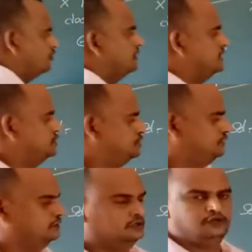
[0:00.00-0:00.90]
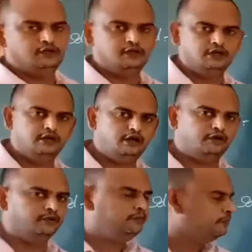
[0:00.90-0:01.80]
how much?
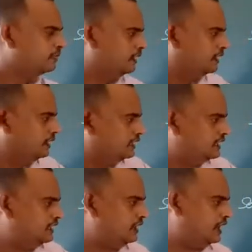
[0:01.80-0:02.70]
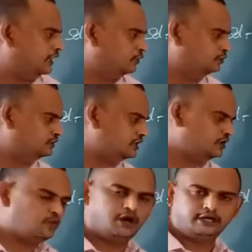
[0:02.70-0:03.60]
Now, here I know
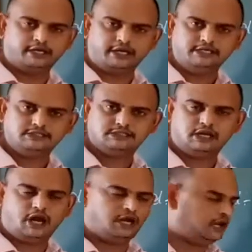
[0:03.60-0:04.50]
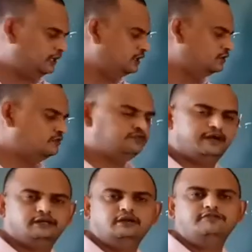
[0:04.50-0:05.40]
3 quantities and I need to
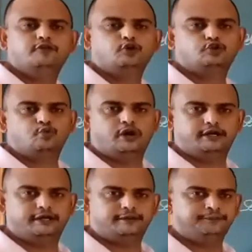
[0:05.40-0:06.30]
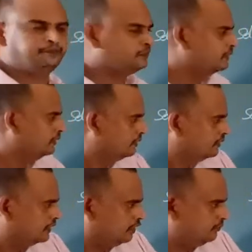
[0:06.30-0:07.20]
find the 4th quantity.
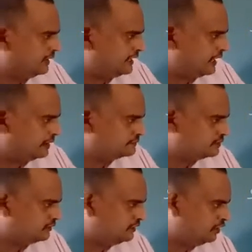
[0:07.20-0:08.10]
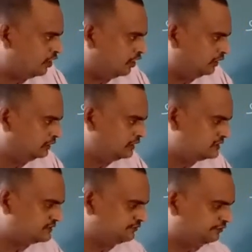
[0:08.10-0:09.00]
Now, by observing all
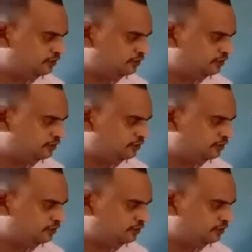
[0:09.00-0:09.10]
these